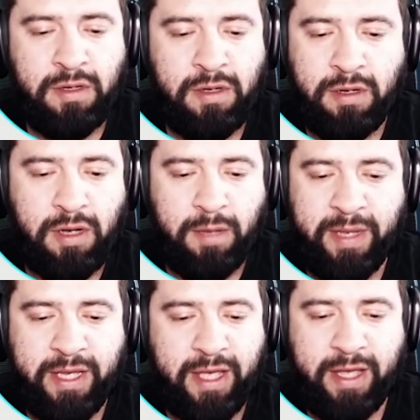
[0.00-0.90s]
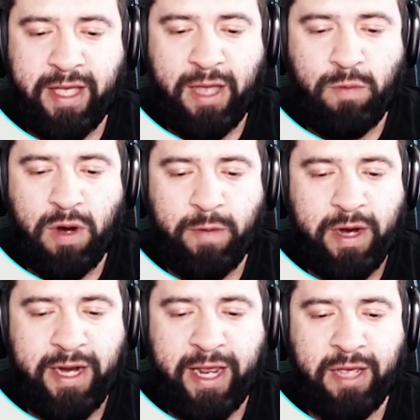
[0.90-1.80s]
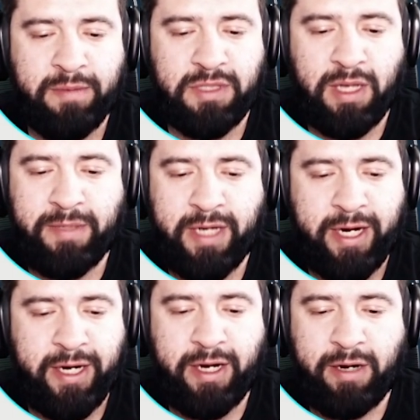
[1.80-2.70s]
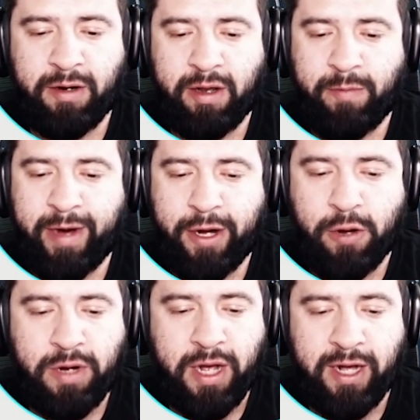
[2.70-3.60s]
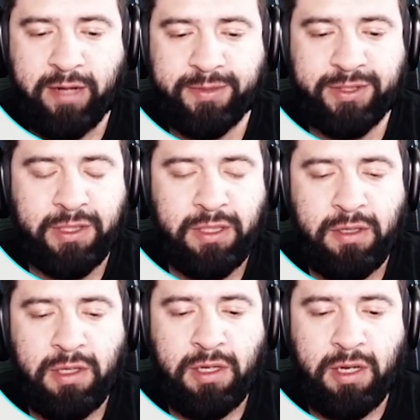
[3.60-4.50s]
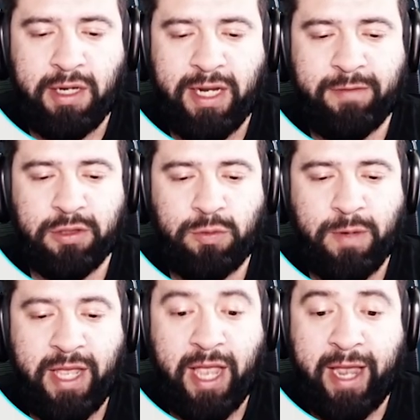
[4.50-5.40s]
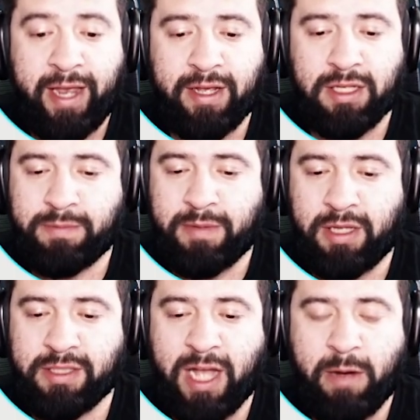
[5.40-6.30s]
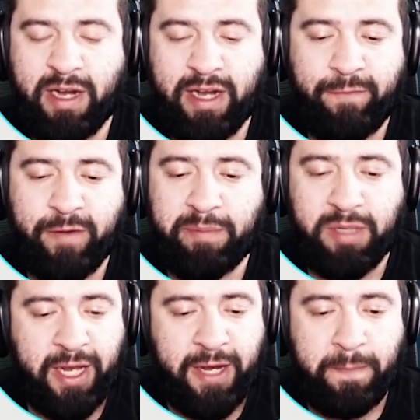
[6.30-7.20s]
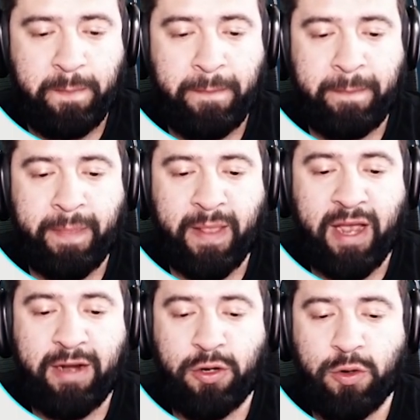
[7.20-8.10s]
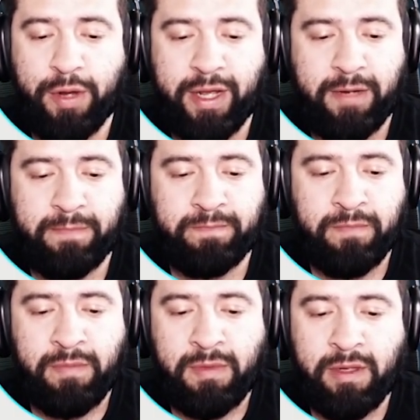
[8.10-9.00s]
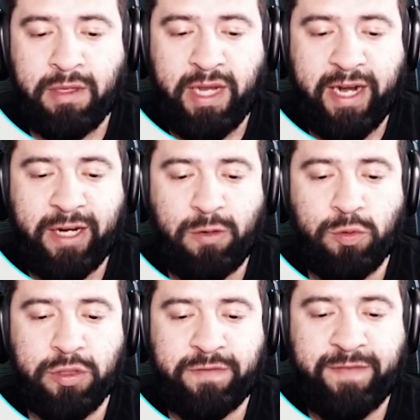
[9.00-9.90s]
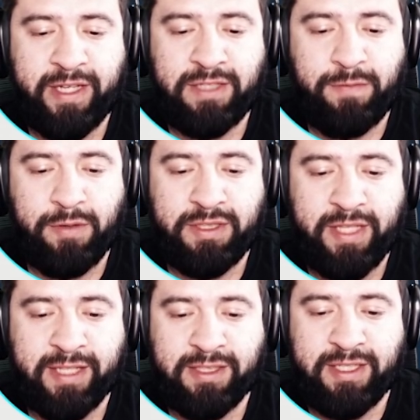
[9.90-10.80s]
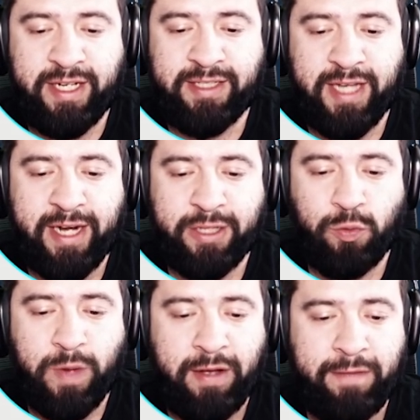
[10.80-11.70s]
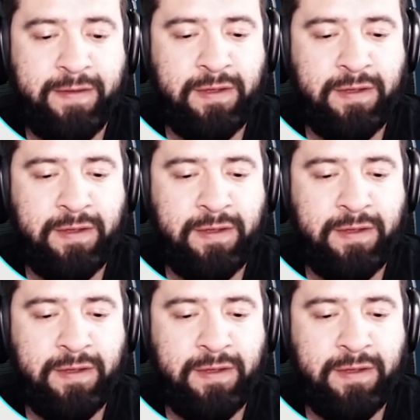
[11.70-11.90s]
BKK runway names updated in radio comms. Level 28 is now a different plane at Nagoya. Landing rules fix for stands D10 and 12.